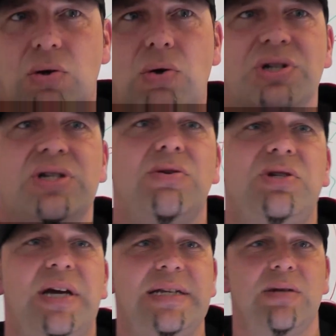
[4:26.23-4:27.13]
or
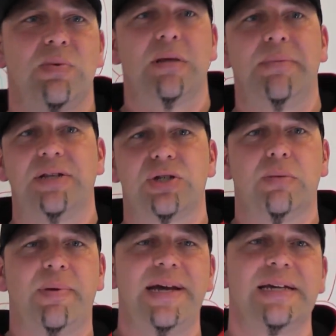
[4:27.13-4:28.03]
associated with a
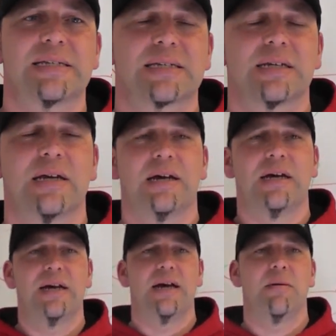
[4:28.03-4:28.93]
military base
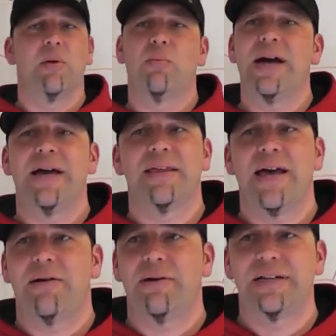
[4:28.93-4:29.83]
where
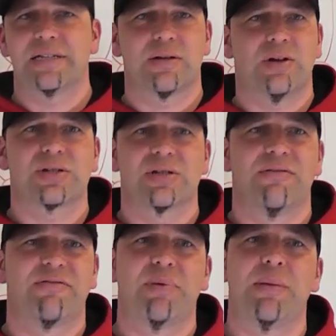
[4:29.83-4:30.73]
there is lots
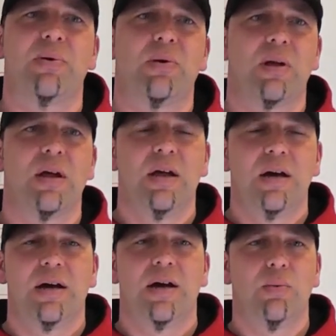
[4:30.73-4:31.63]
of people
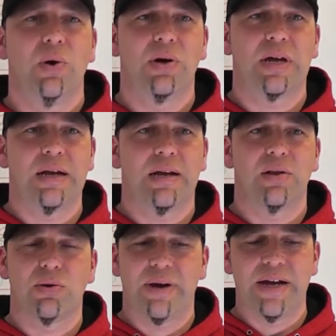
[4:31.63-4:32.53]
working
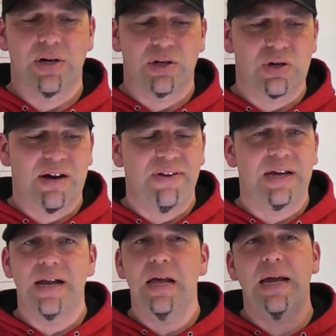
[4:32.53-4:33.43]
the radar
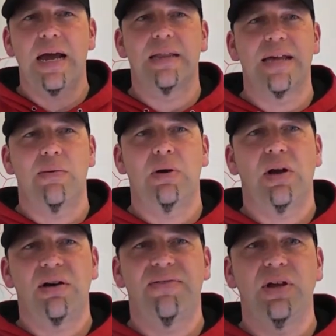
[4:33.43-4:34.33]
traffic, and again they will
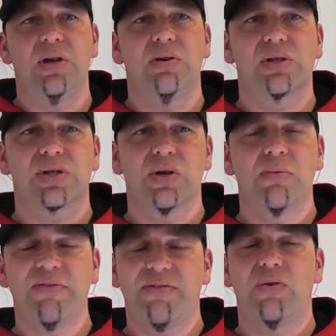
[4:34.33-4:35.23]
offer you
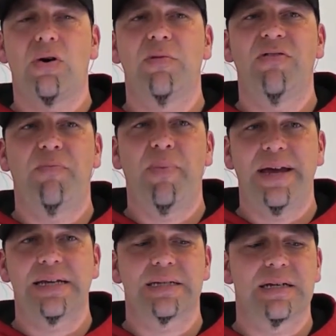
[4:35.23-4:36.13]
some form of
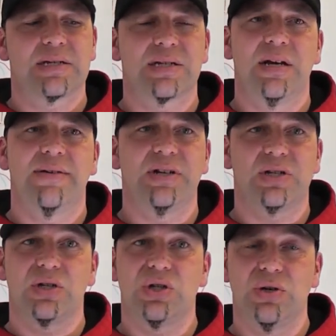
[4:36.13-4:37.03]
basic
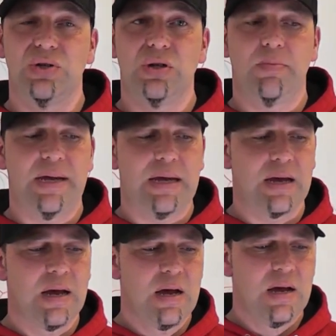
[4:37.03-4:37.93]
service should you
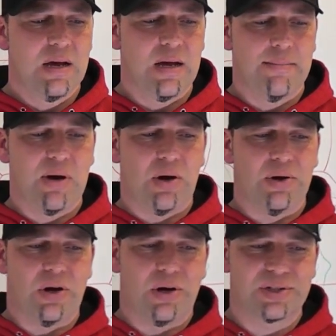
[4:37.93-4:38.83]
be on
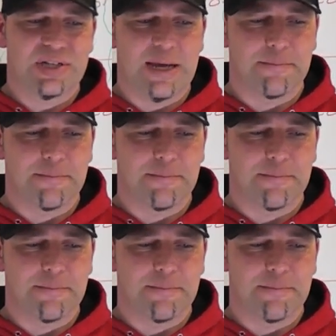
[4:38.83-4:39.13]
RT.